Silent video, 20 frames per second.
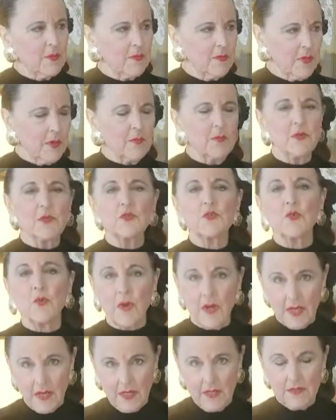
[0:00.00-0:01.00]
but we're
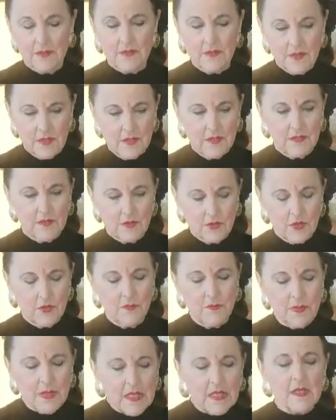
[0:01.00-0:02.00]
trained to
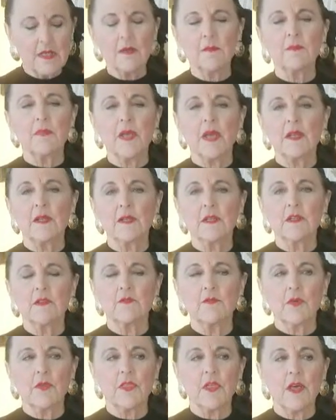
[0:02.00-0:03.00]
be competitive
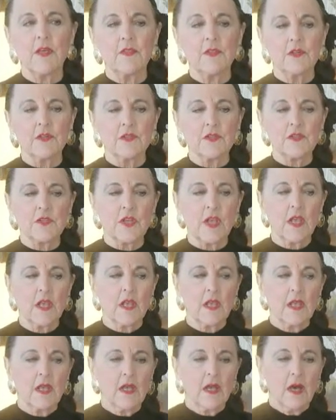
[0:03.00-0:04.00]
with others
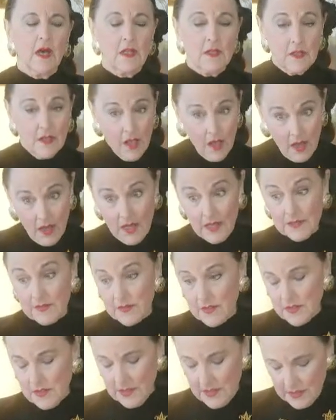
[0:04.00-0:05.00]
a
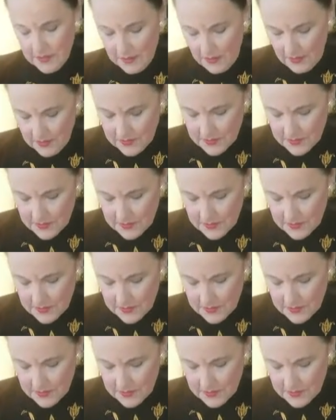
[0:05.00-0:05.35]
lot in our